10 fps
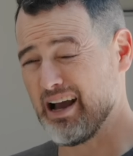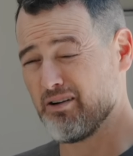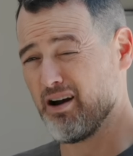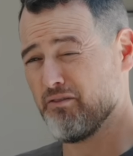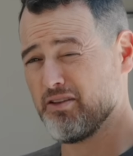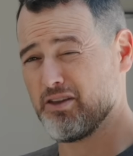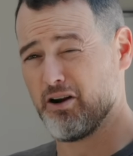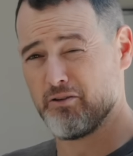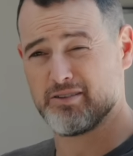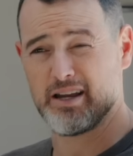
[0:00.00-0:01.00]
how confident they
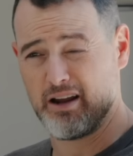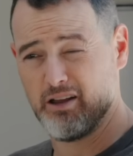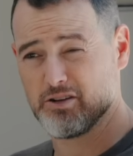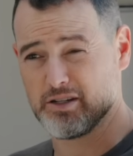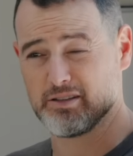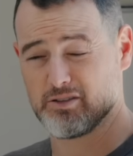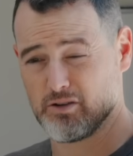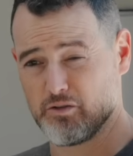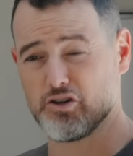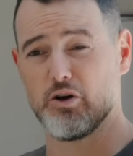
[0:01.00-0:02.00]
are in their technology to
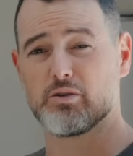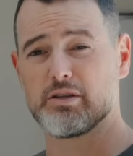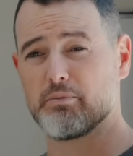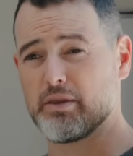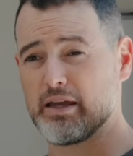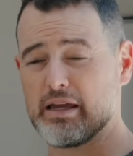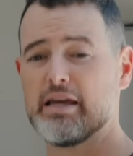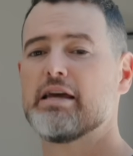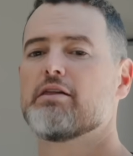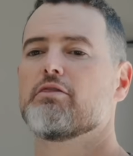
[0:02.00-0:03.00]
sort of show something
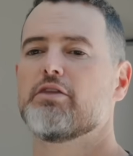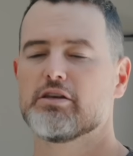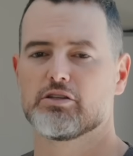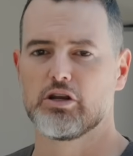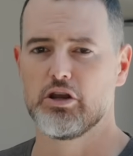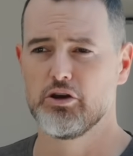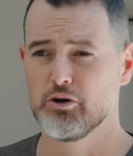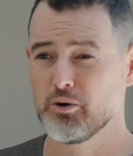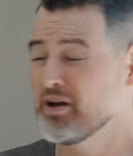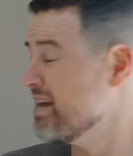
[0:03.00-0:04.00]
this
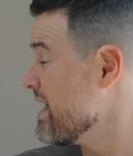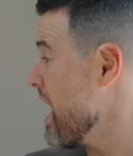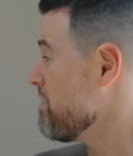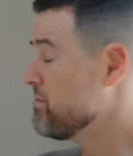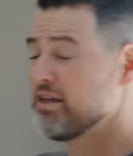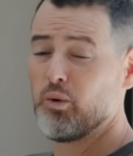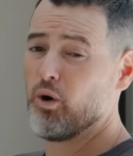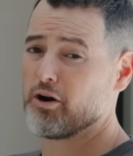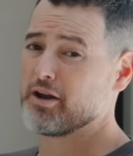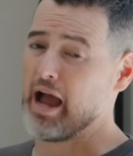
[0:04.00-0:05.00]
new. And if it didn't
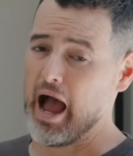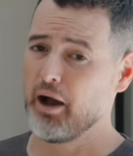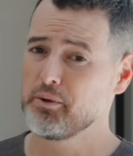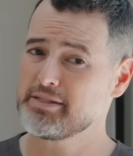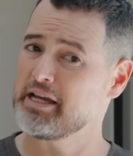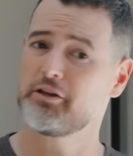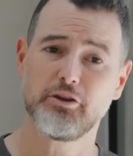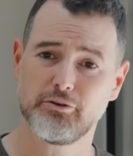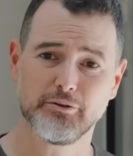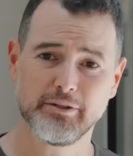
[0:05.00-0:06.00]
work, I would tell
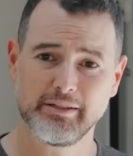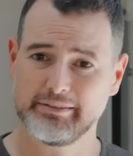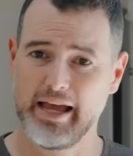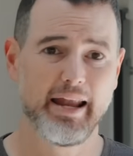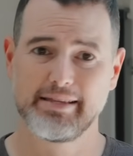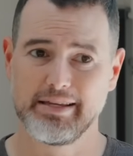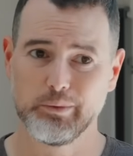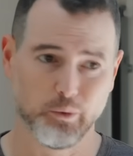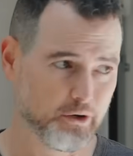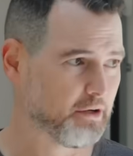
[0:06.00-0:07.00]
you that it
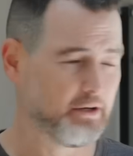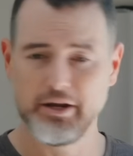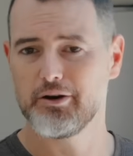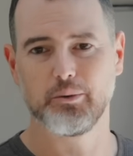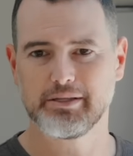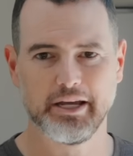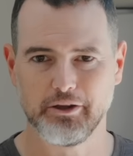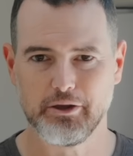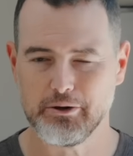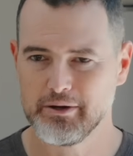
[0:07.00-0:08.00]
didn't work. Nir would tell
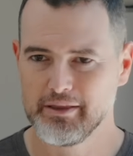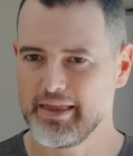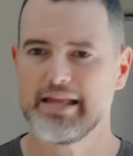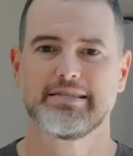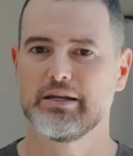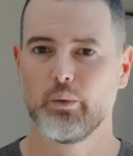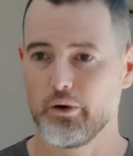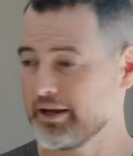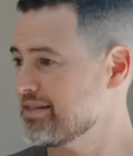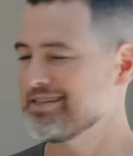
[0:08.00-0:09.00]
you that it didn't
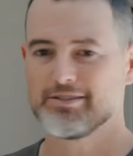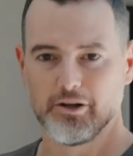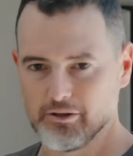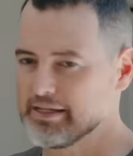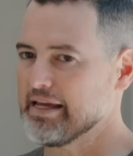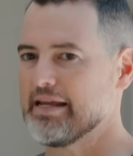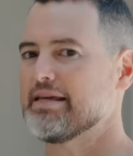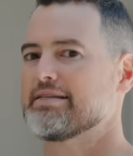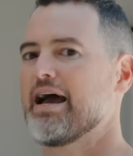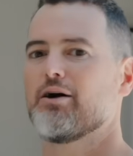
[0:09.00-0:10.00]
work. It's installed in
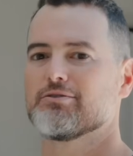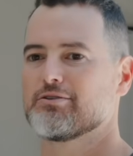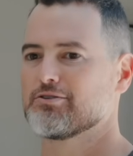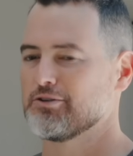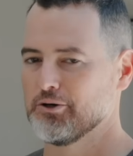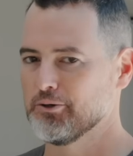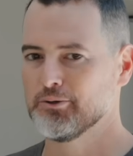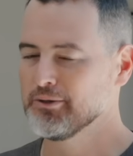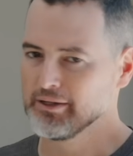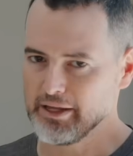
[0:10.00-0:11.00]
his house. There's no
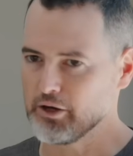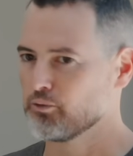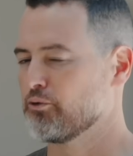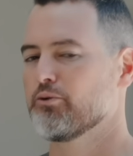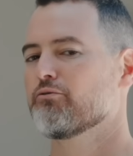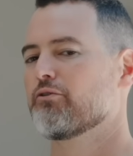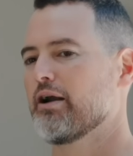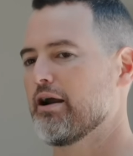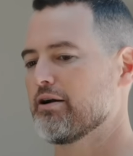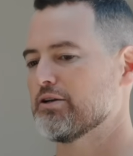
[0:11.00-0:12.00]
like room for
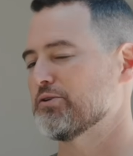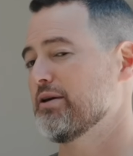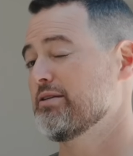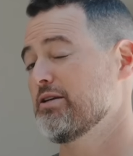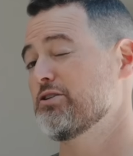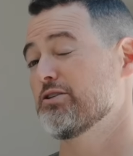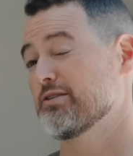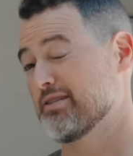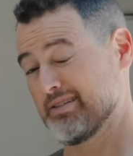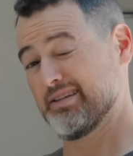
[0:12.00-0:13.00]
error. So I did
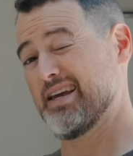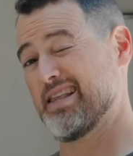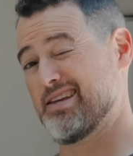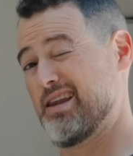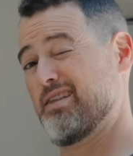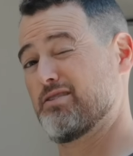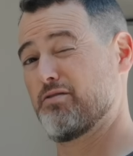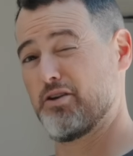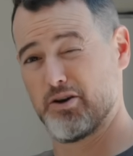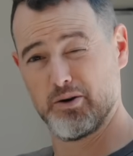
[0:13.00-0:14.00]
just, at the end of this
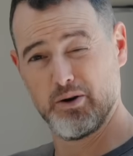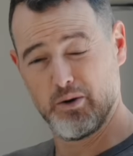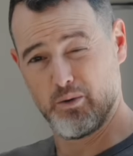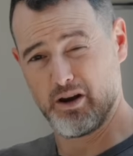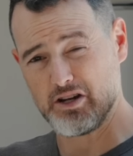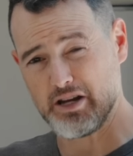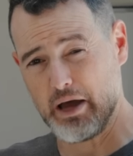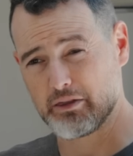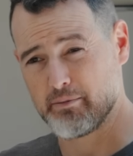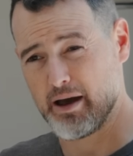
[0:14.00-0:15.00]
video, want to
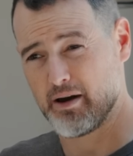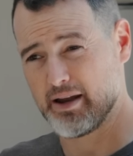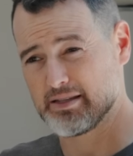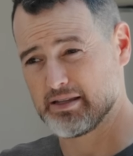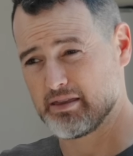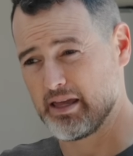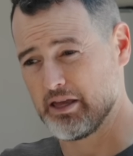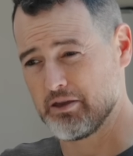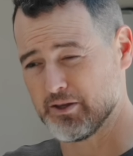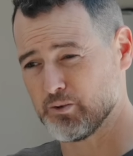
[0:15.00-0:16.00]
shout them out as a
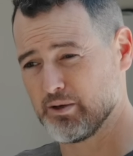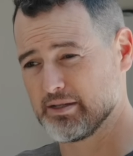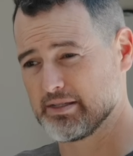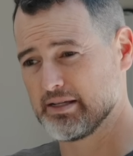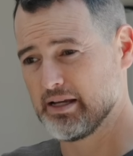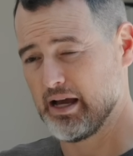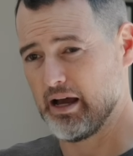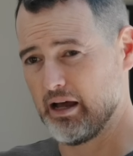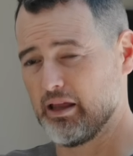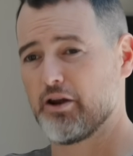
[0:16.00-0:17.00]
thank you. This was
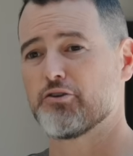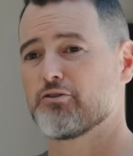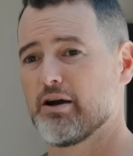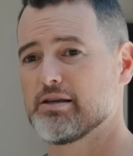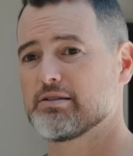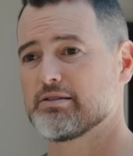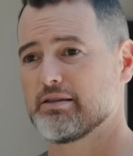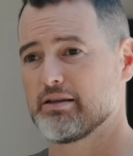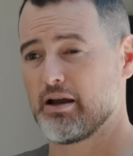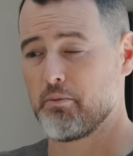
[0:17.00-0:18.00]
uh, a lot of trust
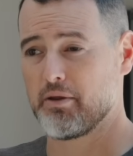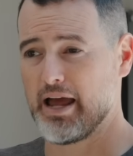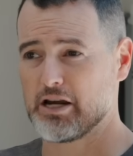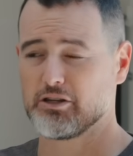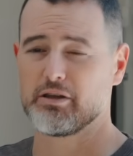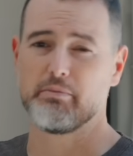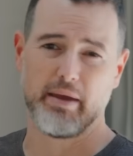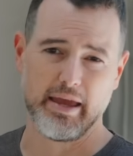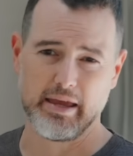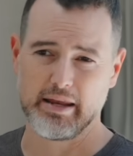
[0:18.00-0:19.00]
in the company that actually
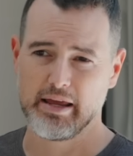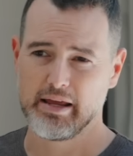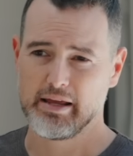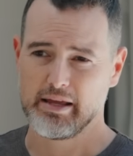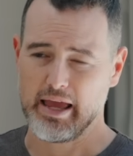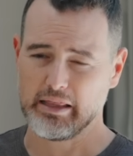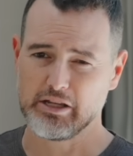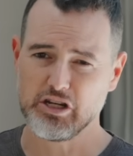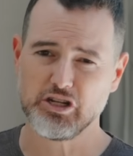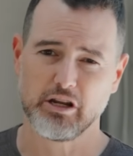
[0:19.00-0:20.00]
made a
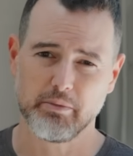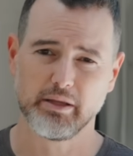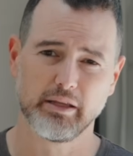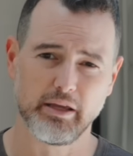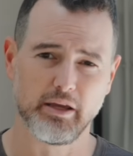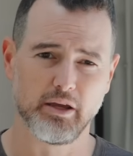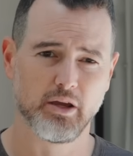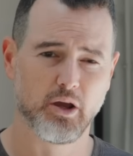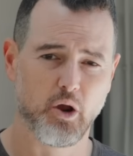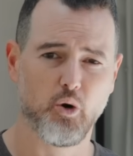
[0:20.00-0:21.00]
legitimately
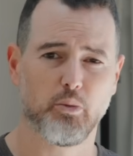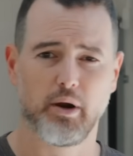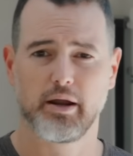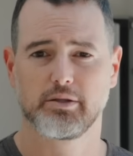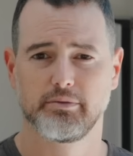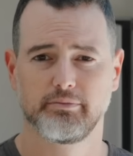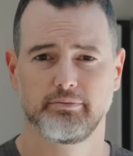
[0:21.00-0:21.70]
cool product.